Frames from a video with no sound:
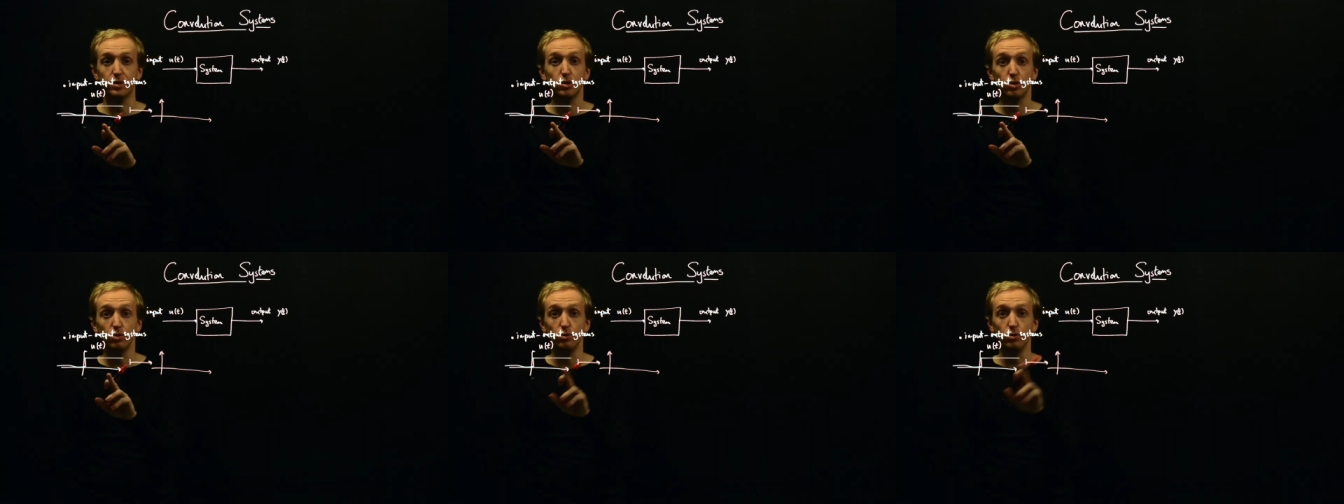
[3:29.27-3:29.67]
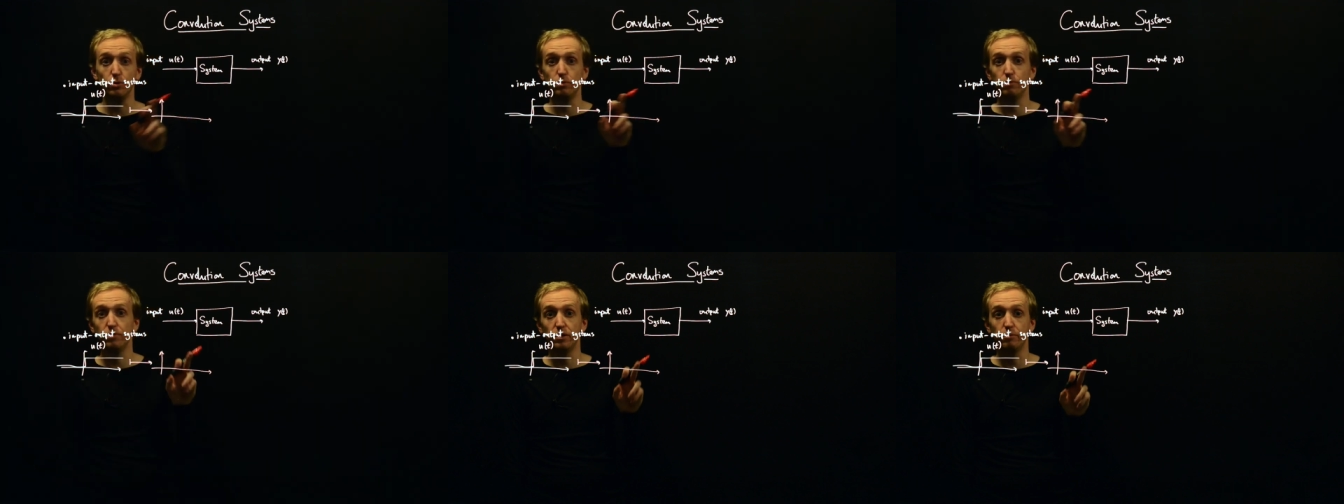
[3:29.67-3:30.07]
to
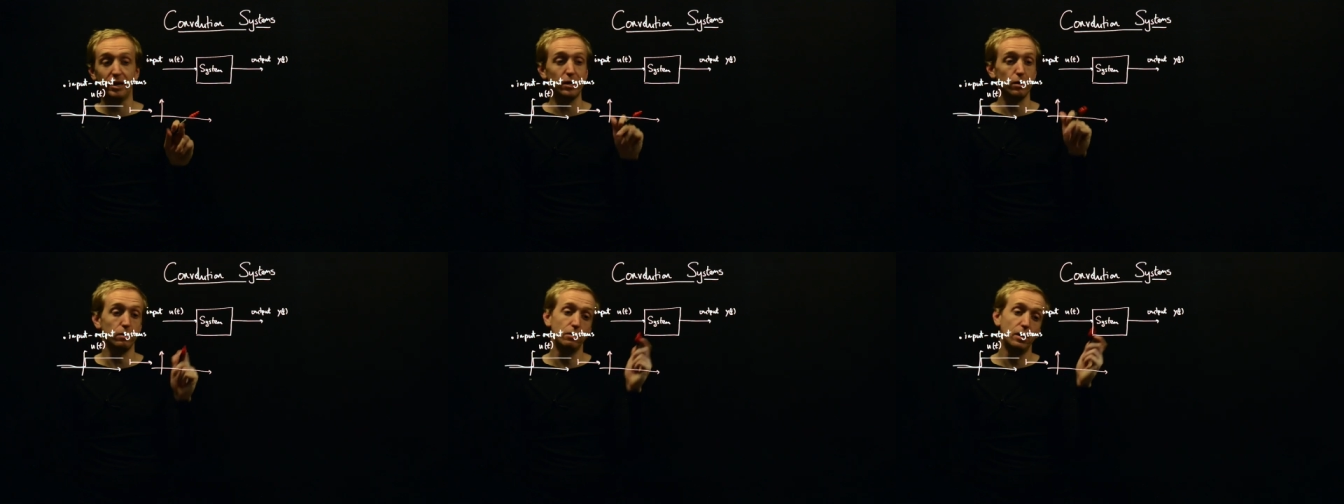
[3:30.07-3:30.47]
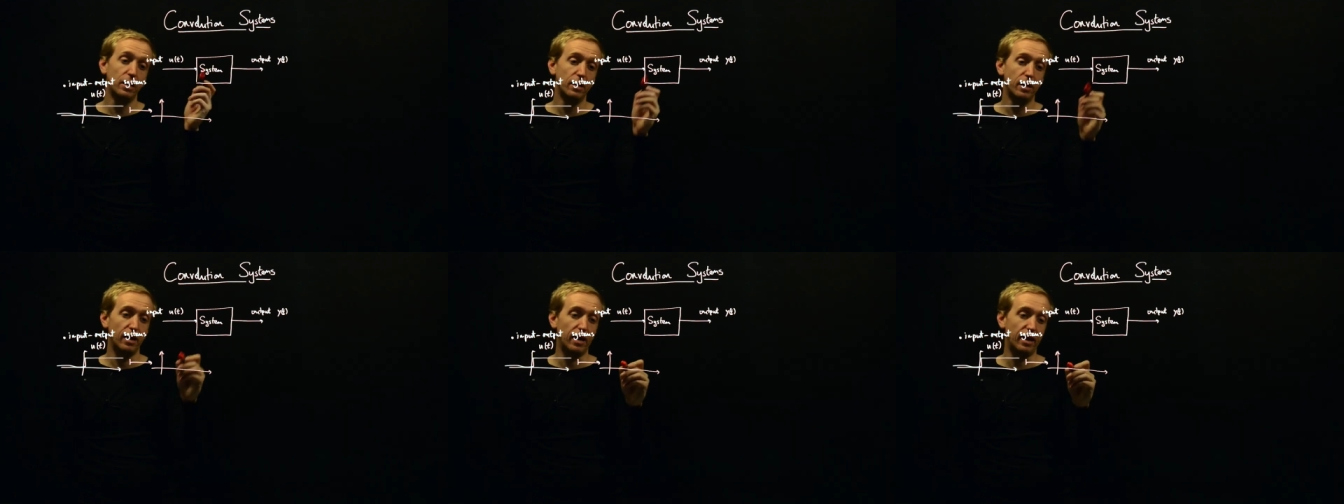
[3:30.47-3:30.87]
the pedal
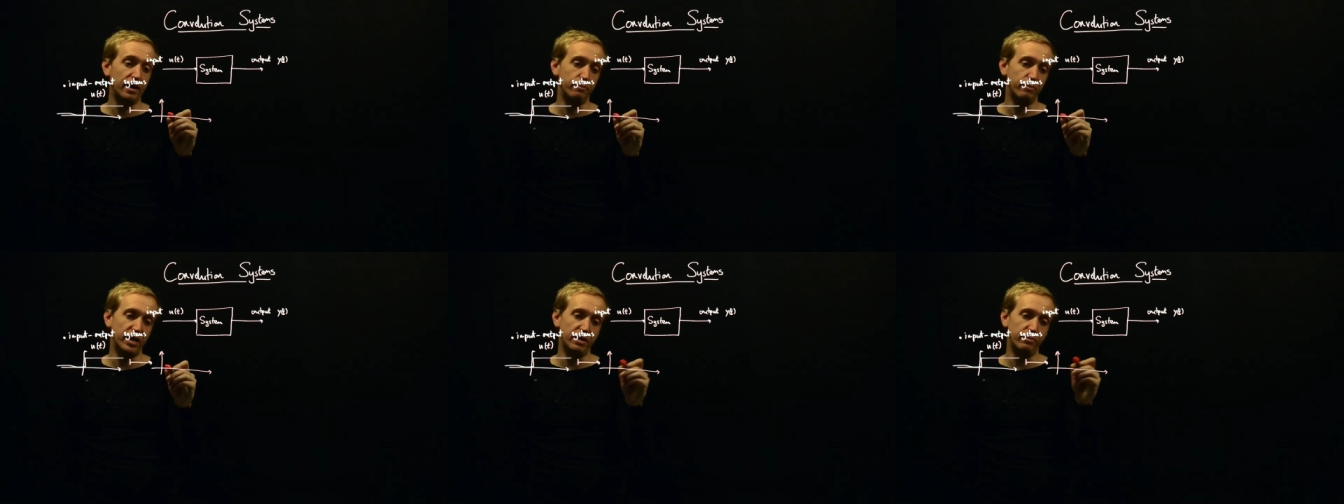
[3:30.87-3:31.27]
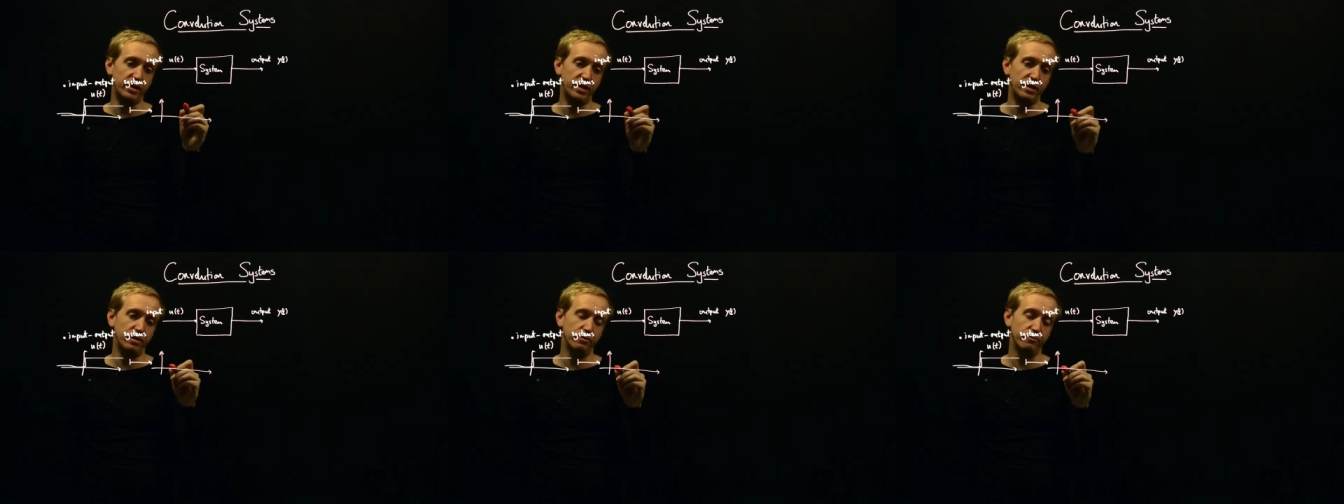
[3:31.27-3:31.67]
and
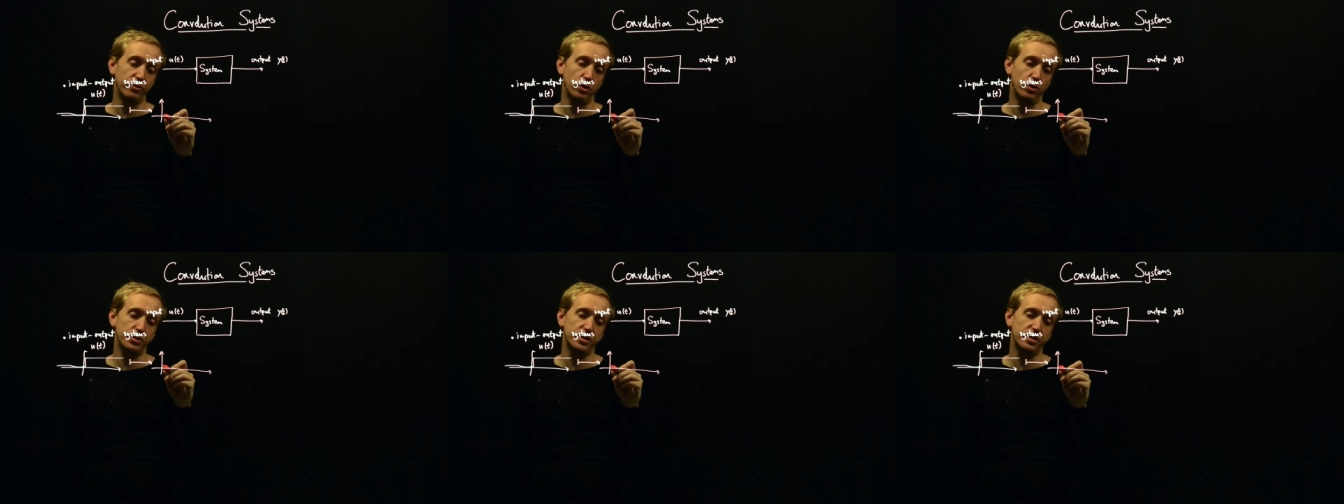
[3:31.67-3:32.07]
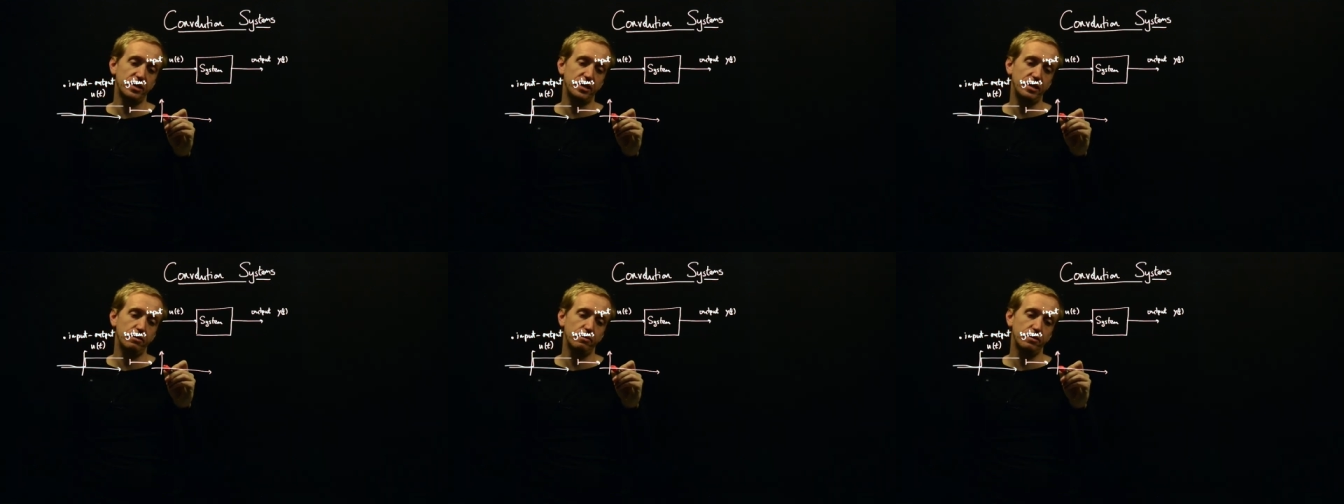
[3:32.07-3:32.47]
maybe the
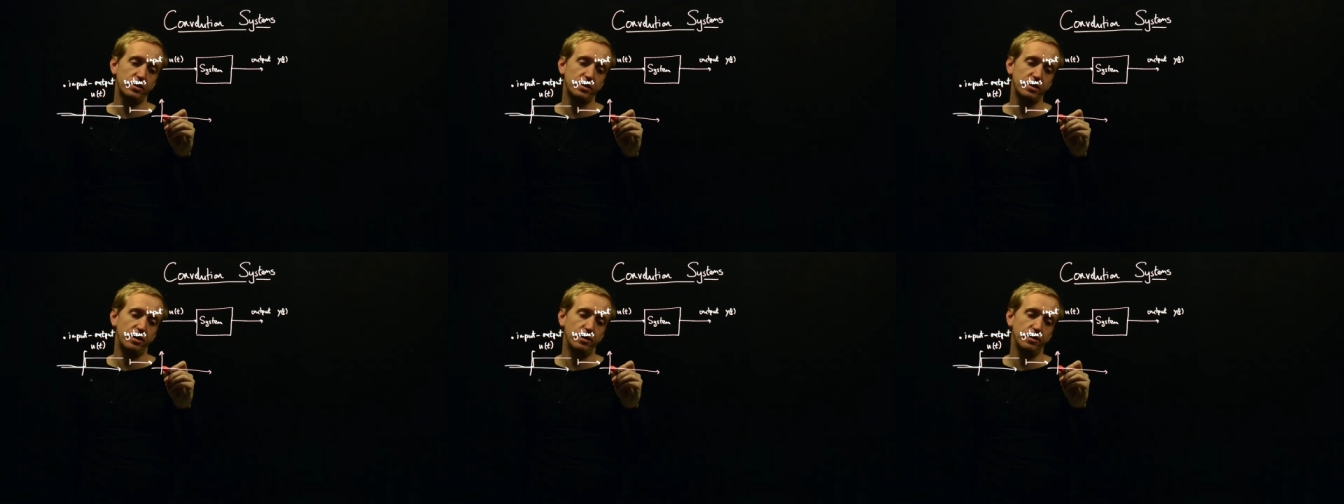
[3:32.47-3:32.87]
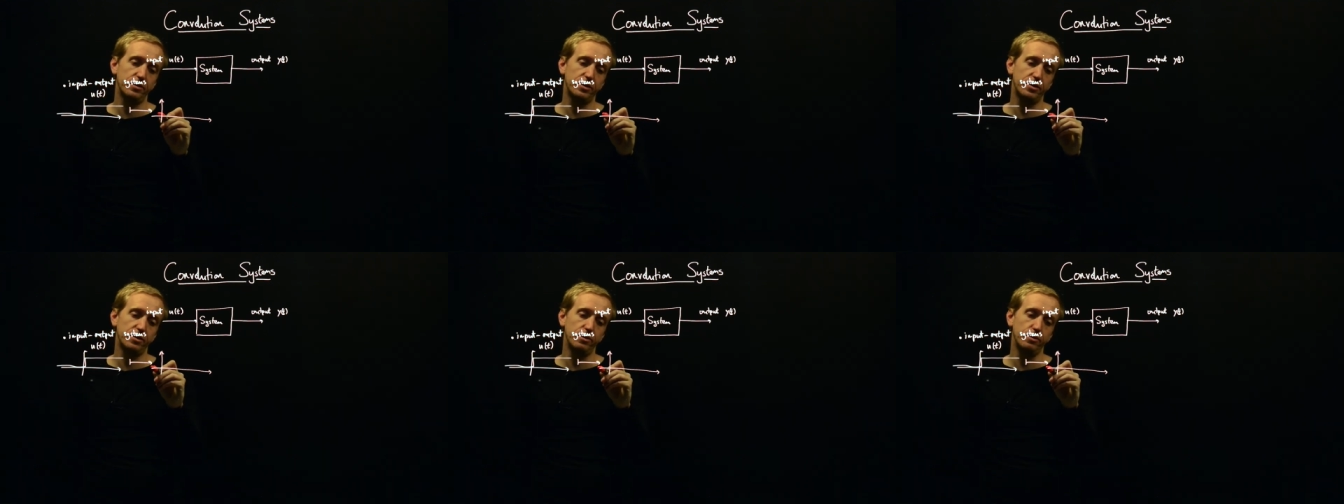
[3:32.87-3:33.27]
velocity
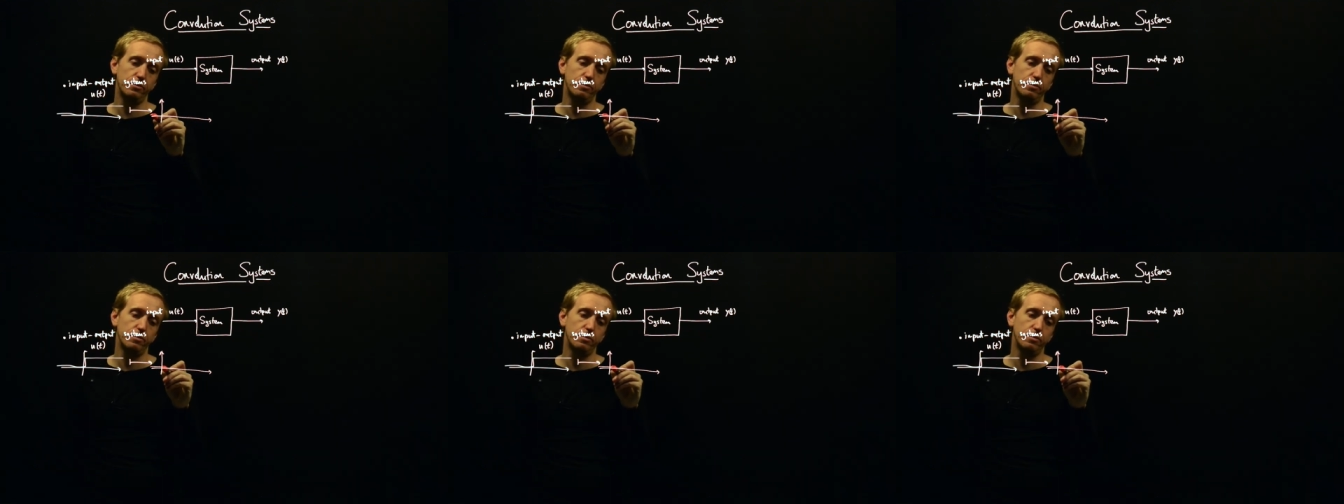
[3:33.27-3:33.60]
starts to